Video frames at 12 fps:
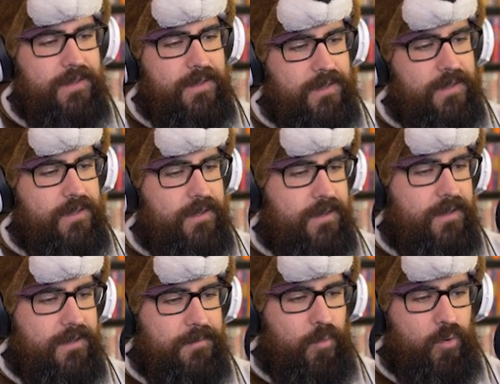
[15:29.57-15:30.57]
Okay.
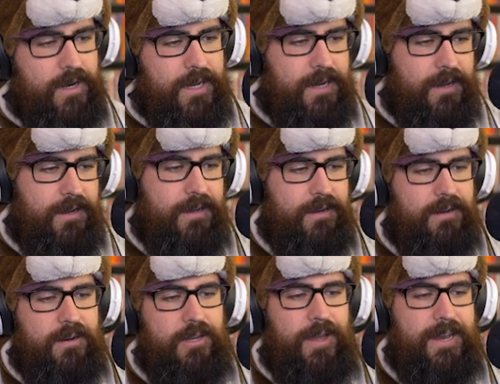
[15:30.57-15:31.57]
Good morning. Hey.
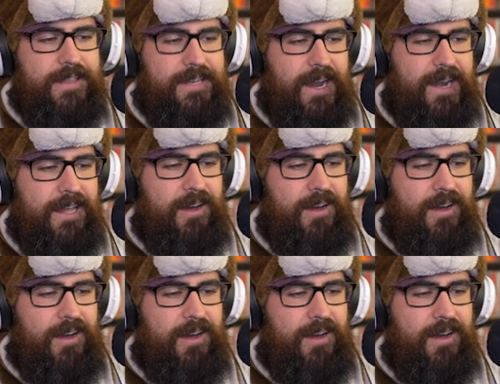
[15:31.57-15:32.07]
Are you headed to the dining